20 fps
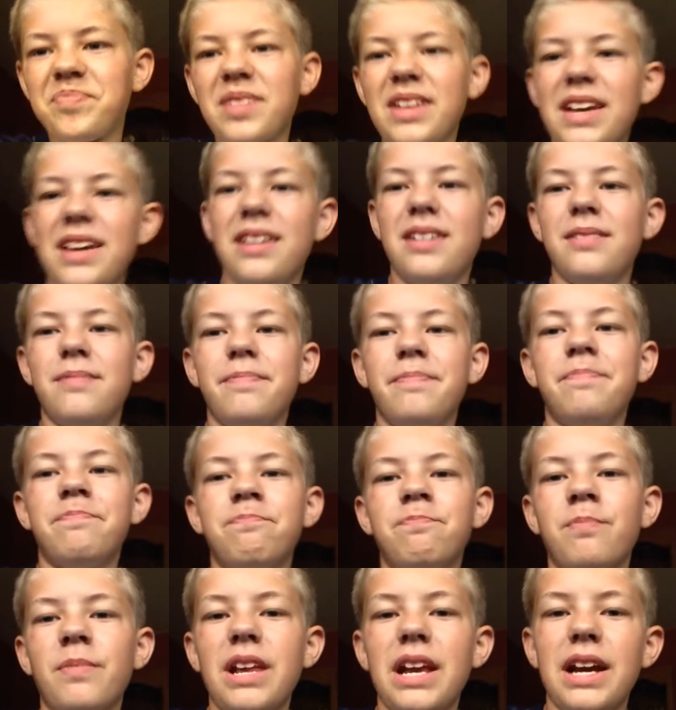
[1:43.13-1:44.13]
And
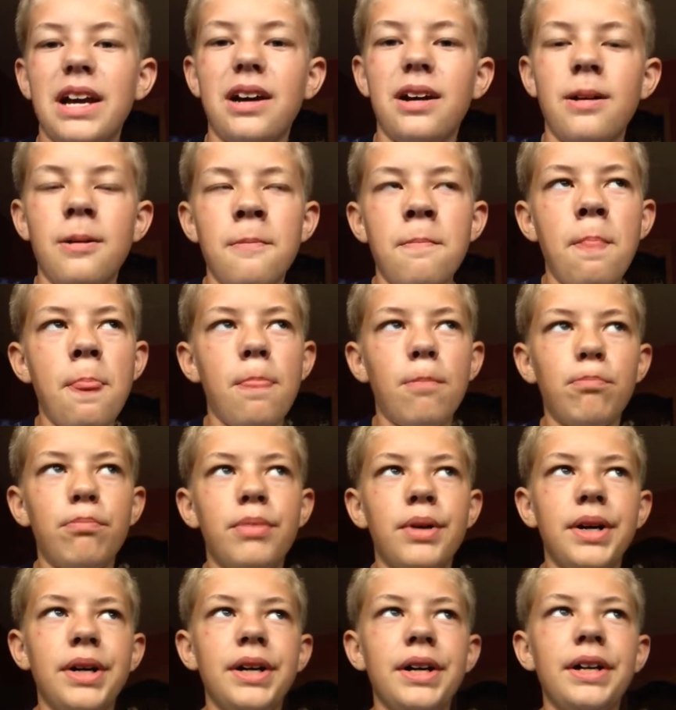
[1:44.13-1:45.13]
yeah,
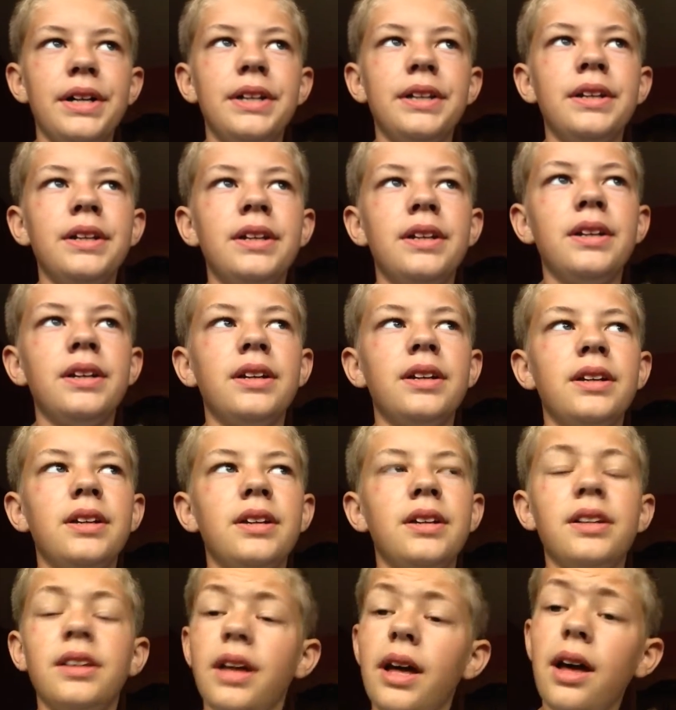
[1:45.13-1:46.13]
but
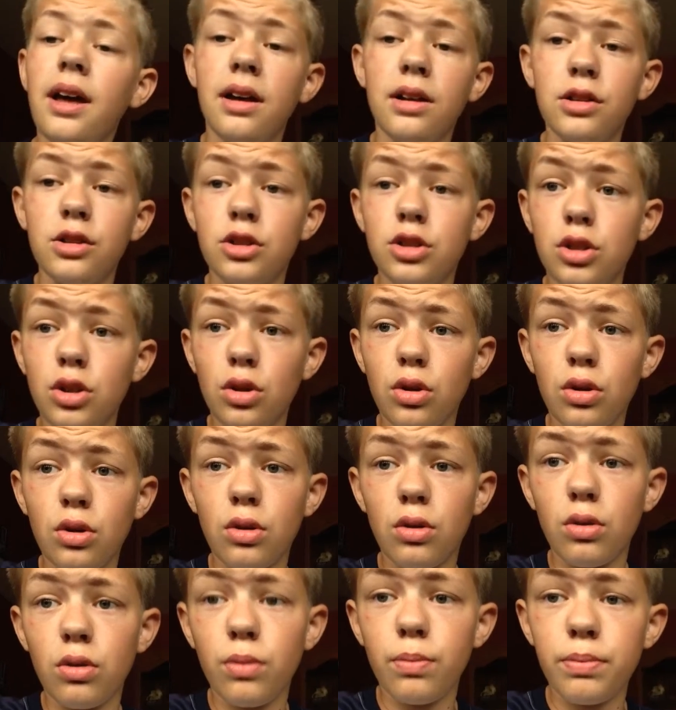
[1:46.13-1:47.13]
yeah,
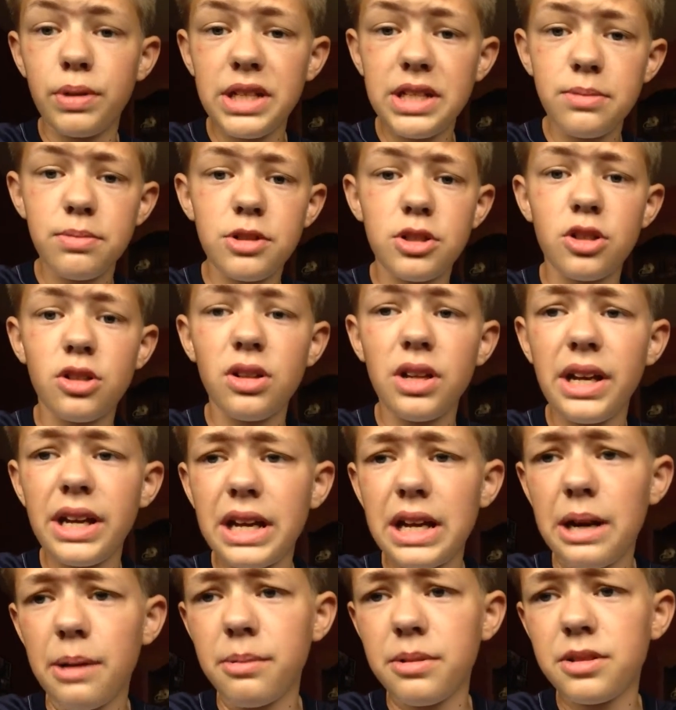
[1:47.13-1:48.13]
so please be sure to like,
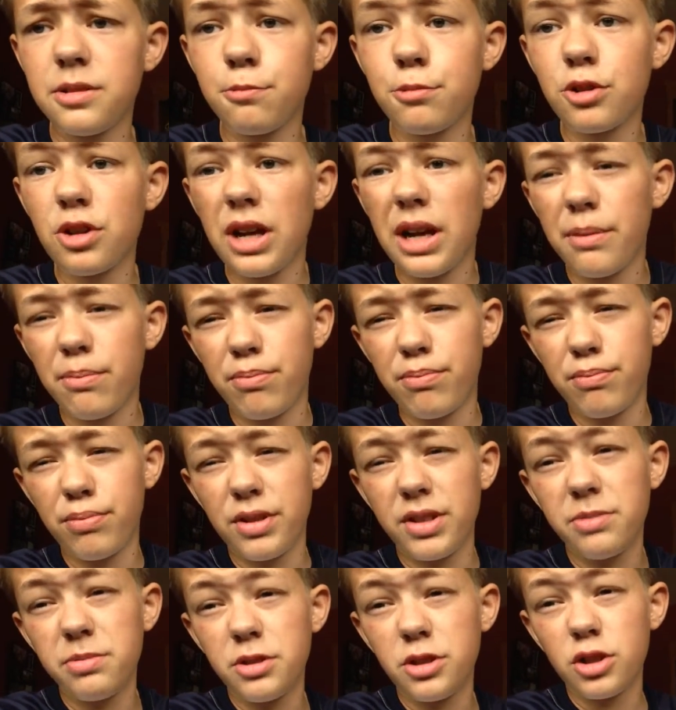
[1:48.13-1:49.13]
comment, subscribe.
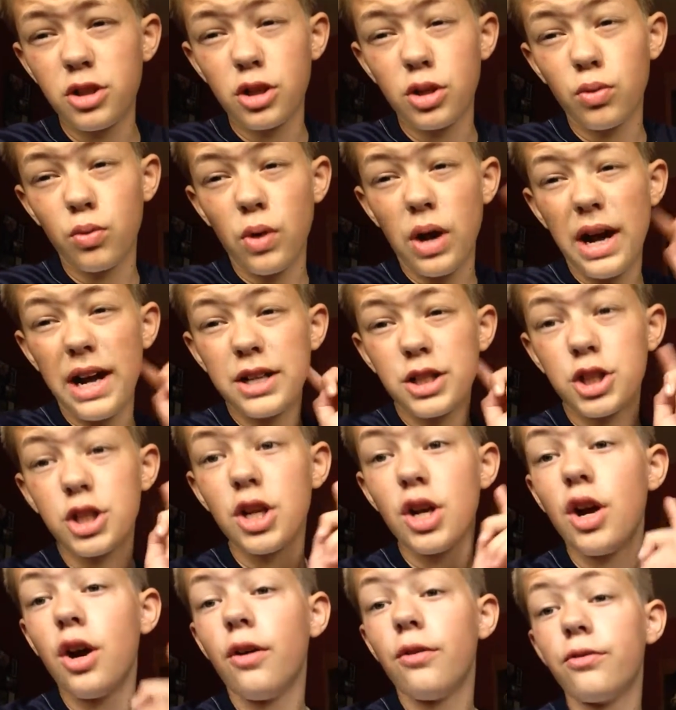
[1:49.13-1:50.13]
Please be sure to watch
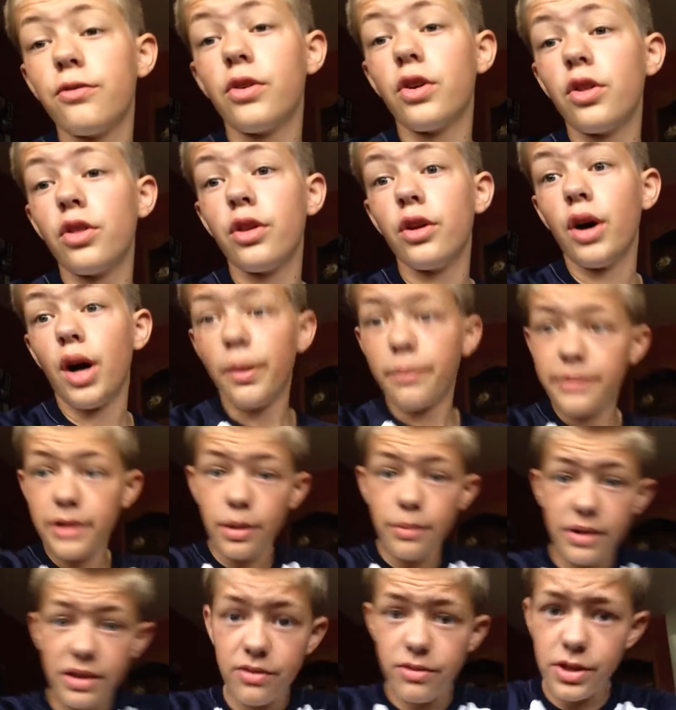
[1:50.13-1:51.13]
for the
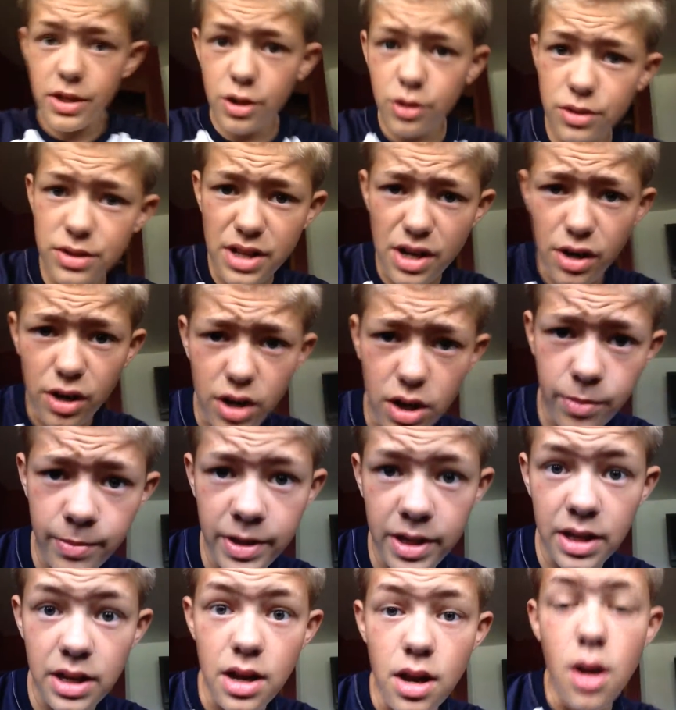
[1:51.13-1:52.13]
upcoming videos that are
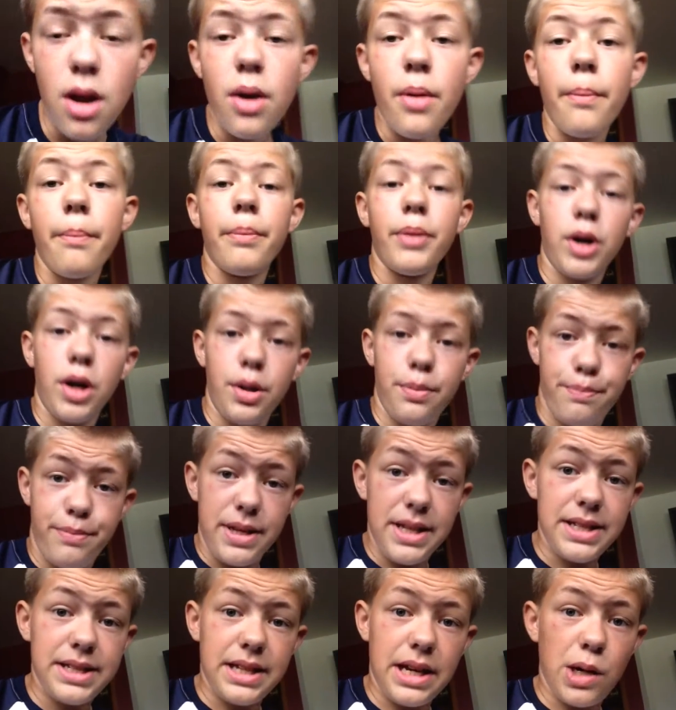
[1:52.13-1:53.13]
coming, but
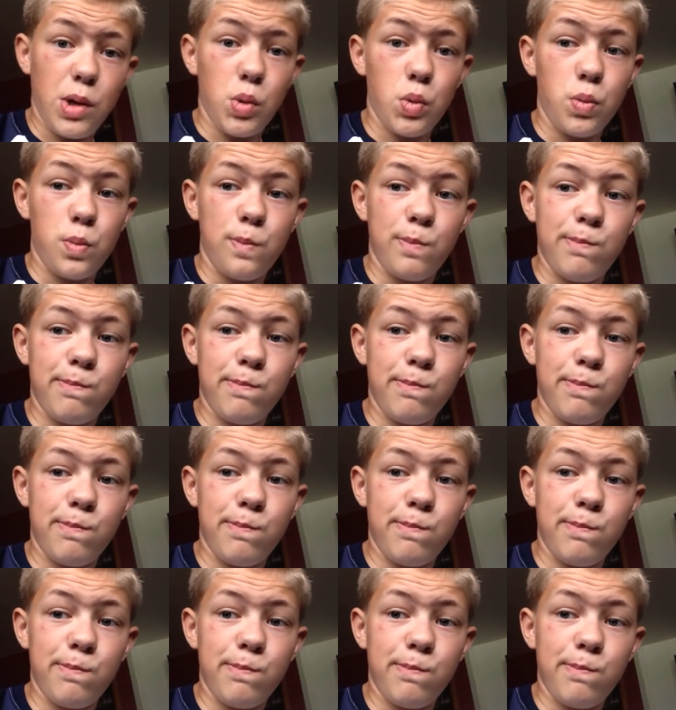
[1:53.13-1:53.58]
peace out.